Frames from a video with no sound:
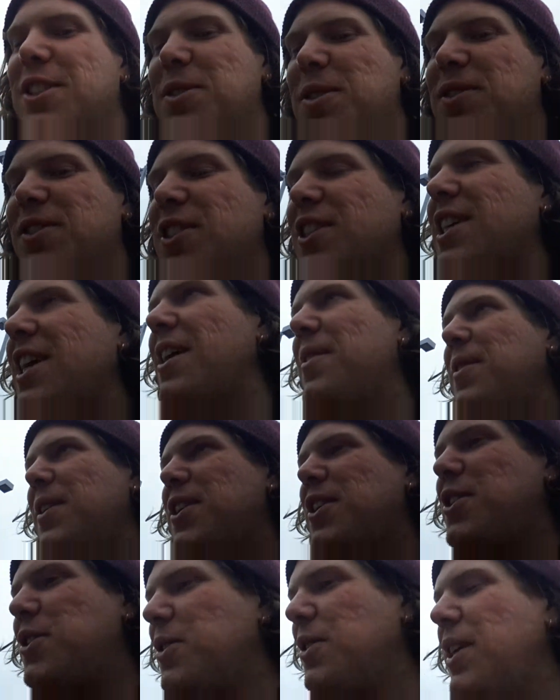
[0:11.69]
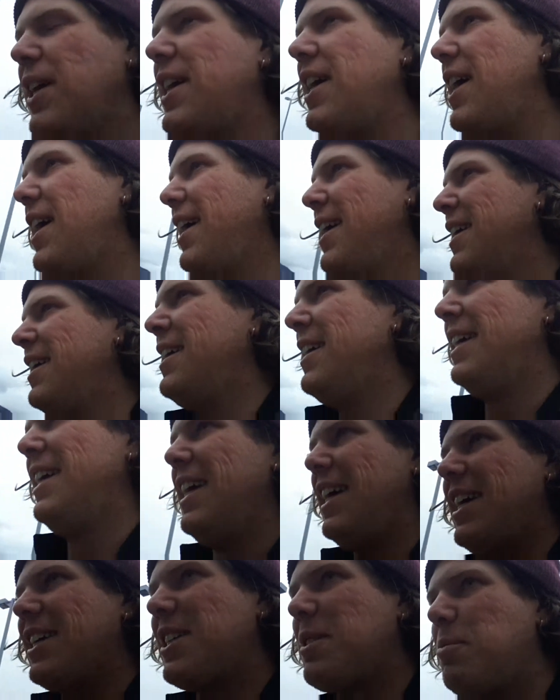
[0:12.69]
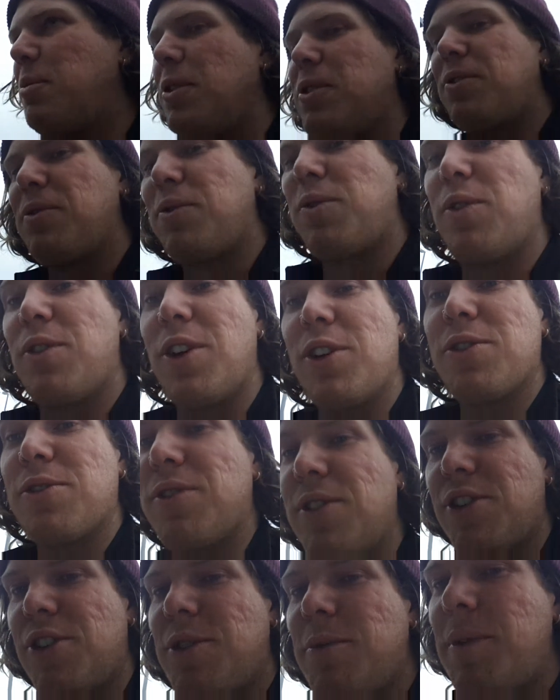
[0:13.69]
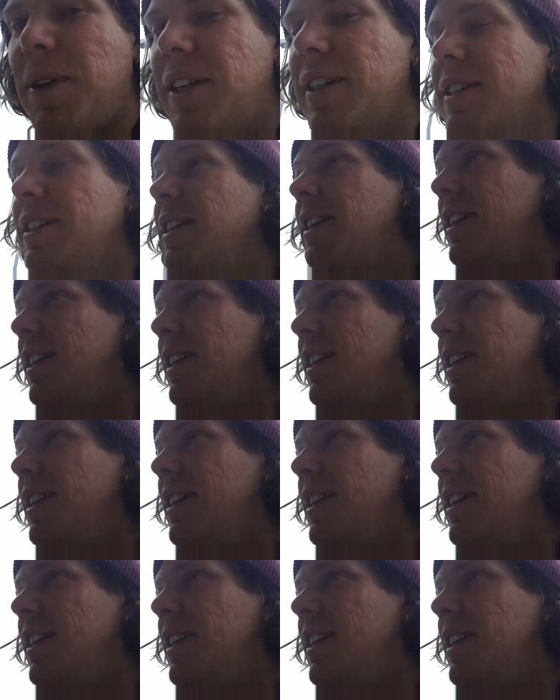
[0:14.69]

We've just come in to do a spot of grocery shopping.